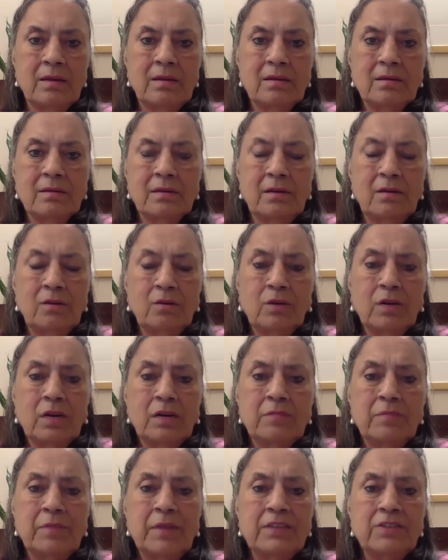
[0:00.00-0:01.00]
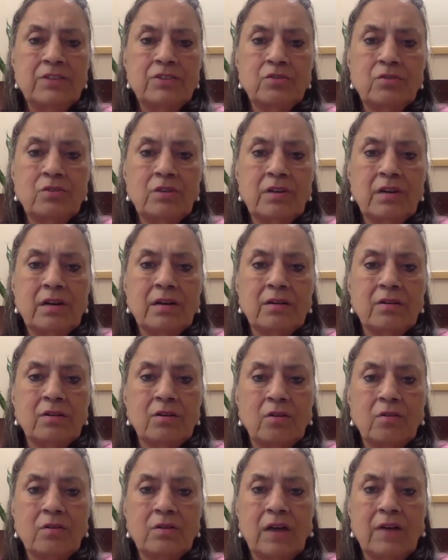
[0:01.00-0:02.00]
You look at my children,
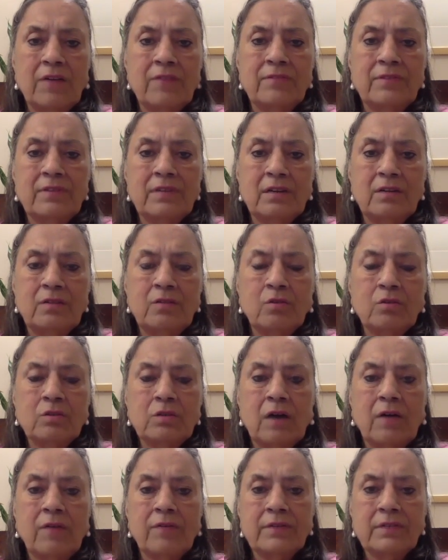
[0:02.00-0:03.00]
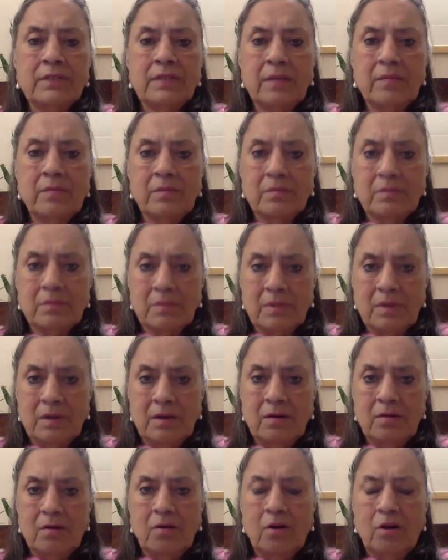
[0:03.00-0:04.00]
I've looked after them
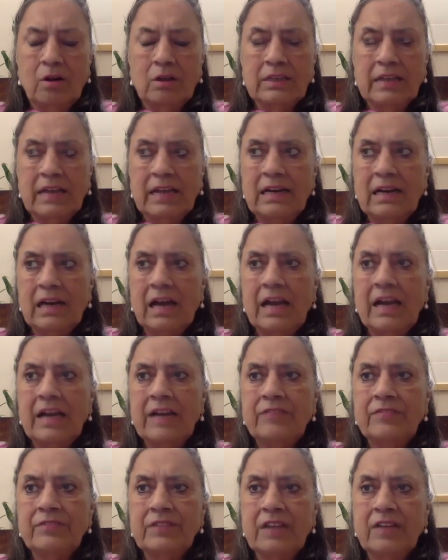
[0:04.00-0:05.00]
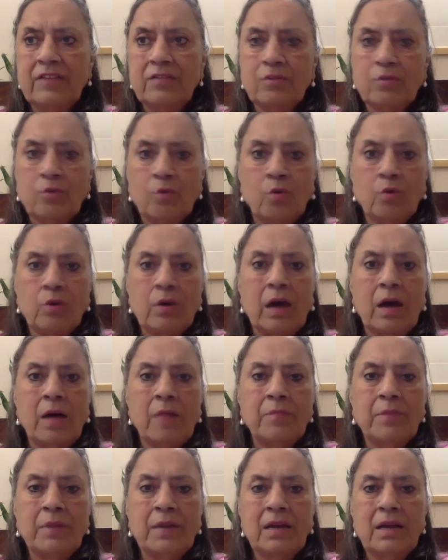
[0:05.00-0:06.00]
all their life, they've grown
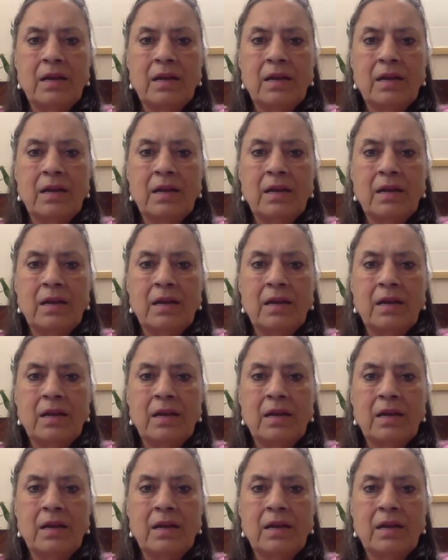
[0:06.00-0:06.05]
up.